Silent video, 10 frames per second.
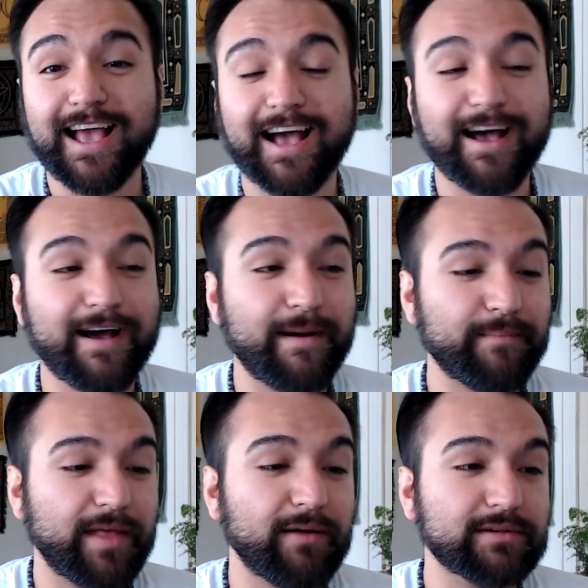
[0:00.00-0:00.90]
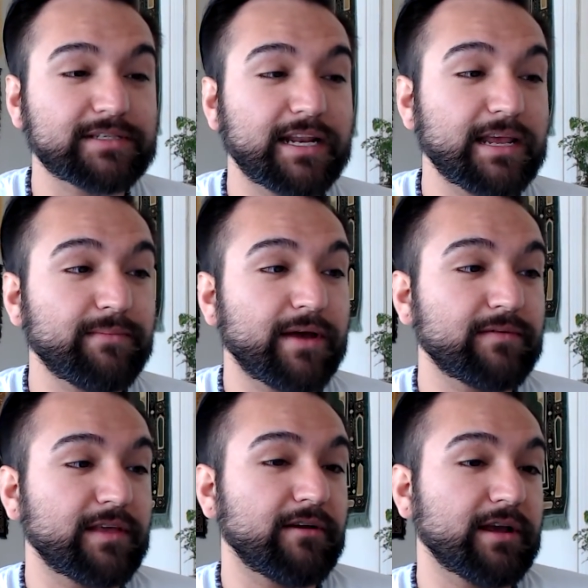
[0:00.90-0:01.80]
I was sitting in bed
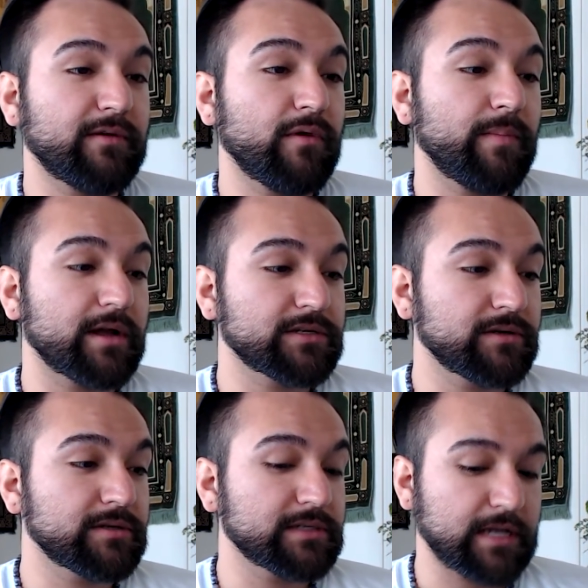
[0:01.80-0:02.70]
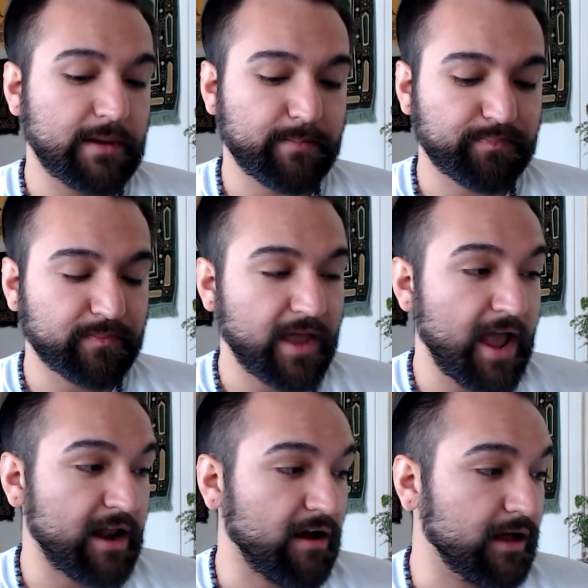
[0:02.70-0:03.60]
with Eric and we're about to go to sleep,
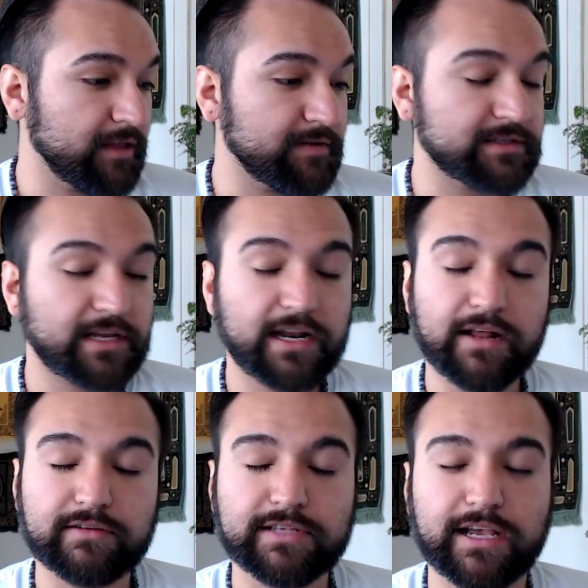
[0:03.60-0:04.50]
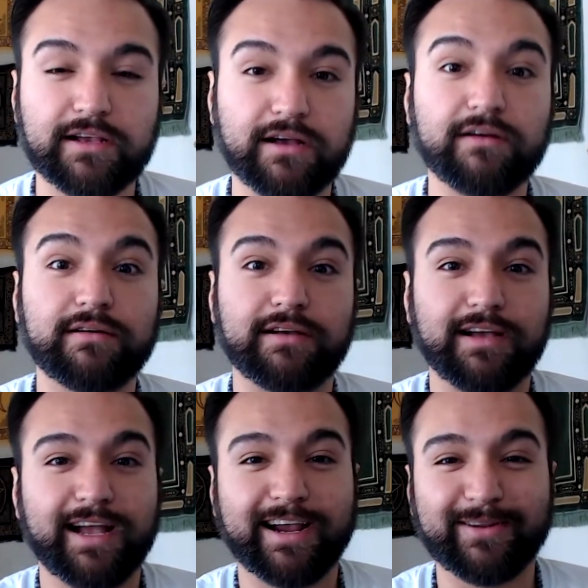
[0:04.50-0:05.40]
and all of a sudden I was like, oh,
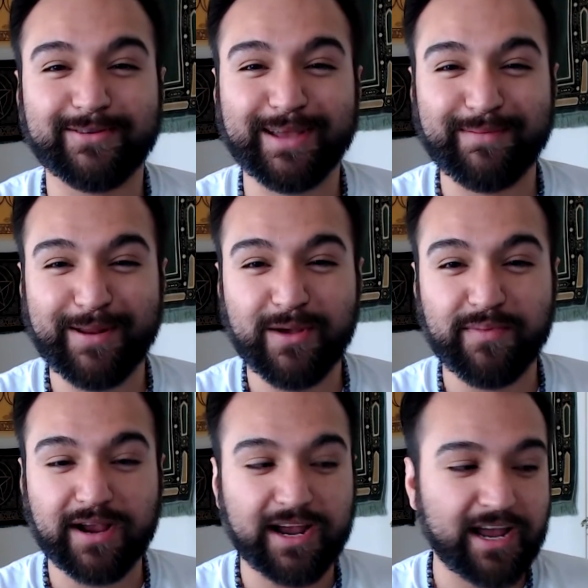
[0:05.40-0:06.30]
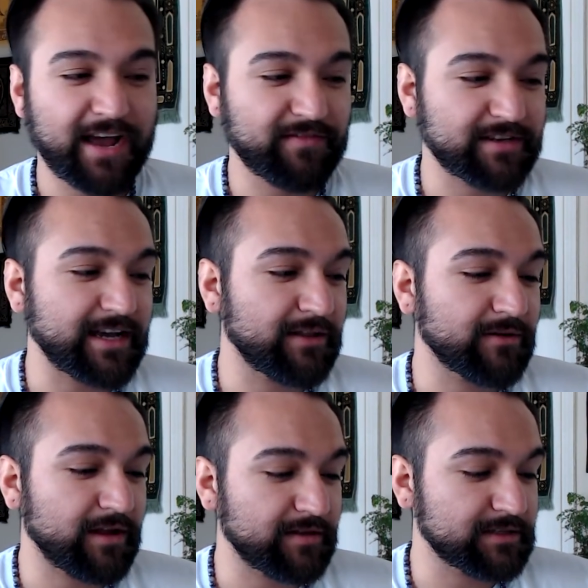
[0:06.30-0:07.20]
I gotta go get my notebook. I have to
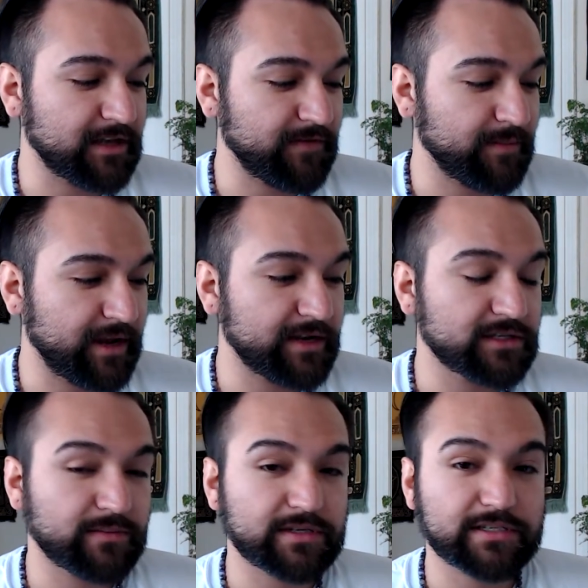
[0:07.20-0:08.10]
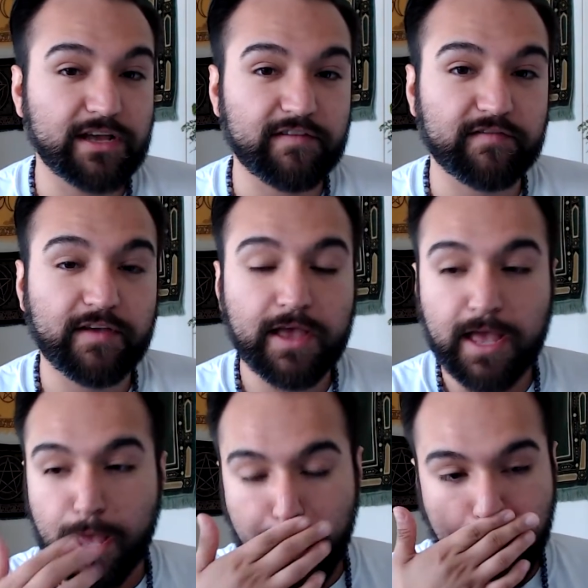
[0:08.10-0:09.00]
download all this stuff. I'm getting so much stuff.
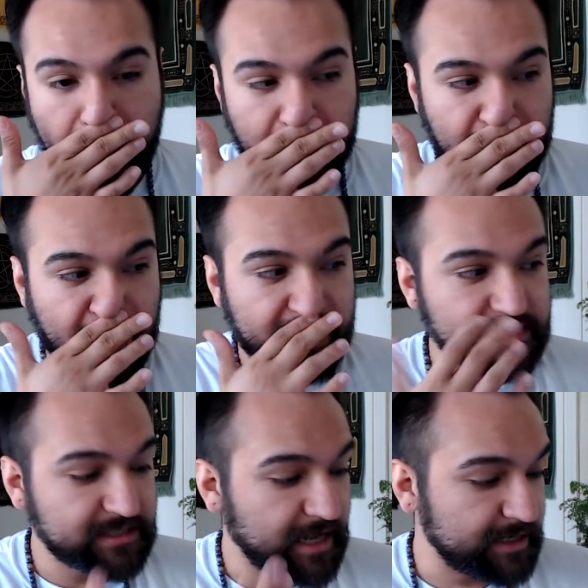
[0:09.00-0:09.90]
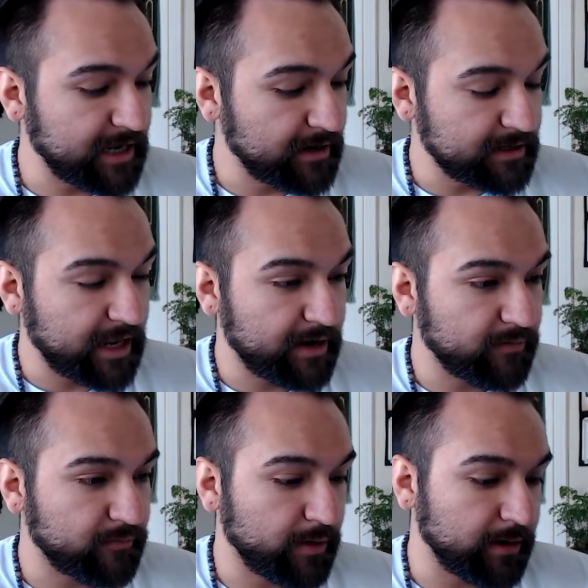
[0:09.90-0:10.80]
And I just sat down
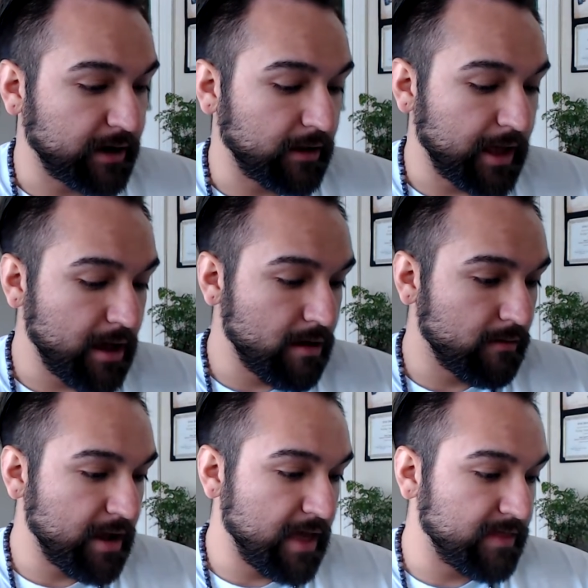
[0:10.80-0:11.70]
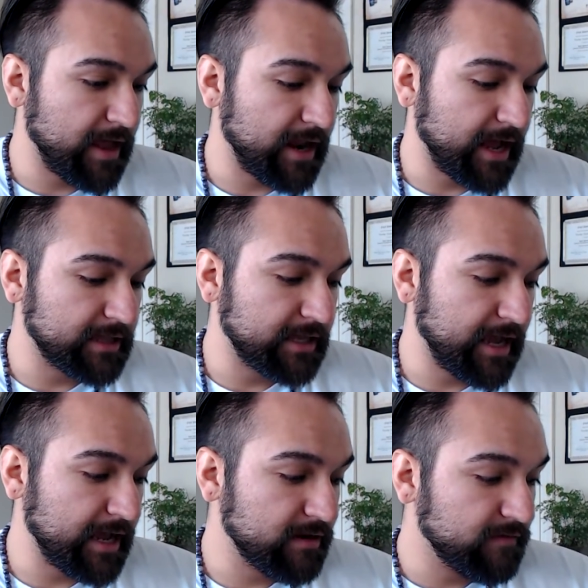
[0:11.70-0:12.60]
and wrote it all out. And then at
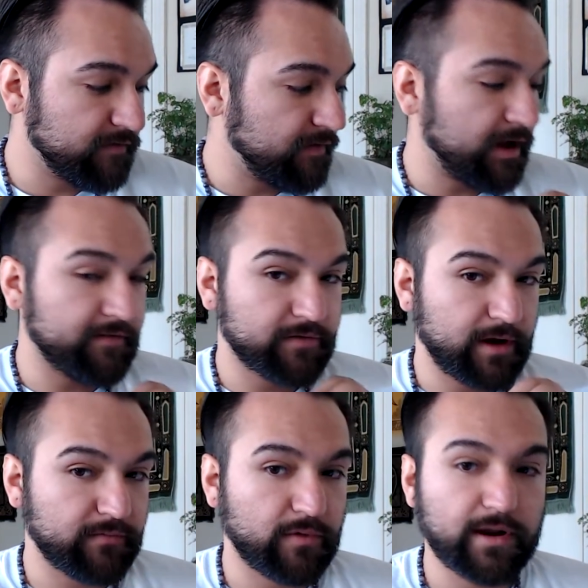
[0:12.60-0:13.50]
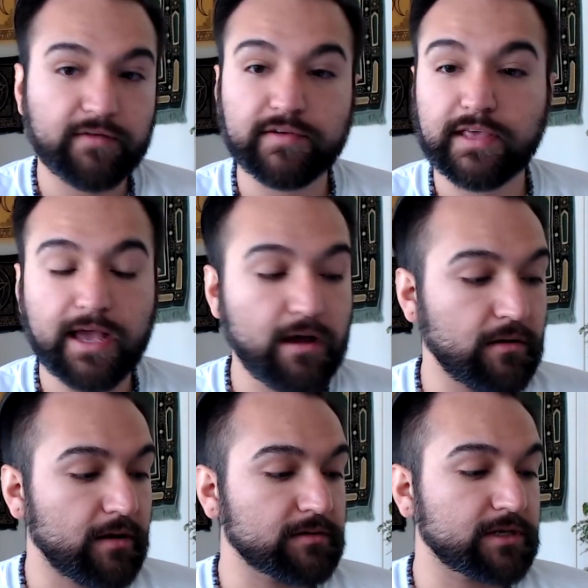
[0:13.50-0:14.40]
the end of, after I wrote everything
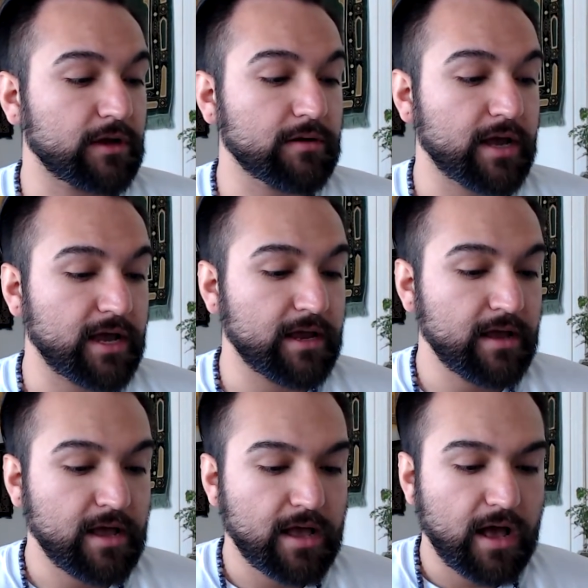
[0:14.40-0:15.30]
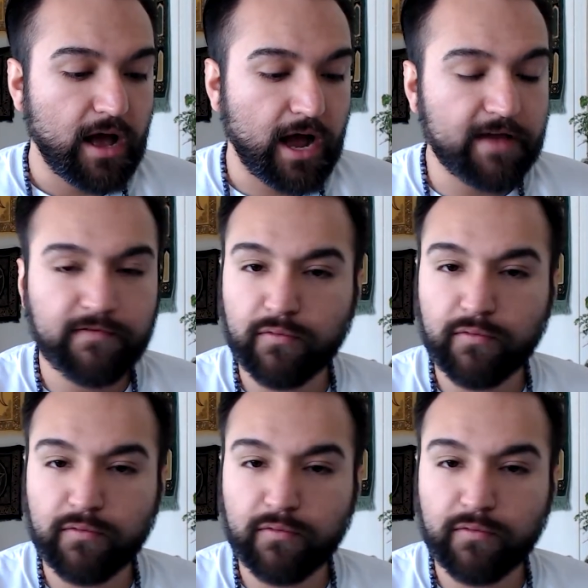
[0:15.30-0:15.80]
out, I was like, okay, I feel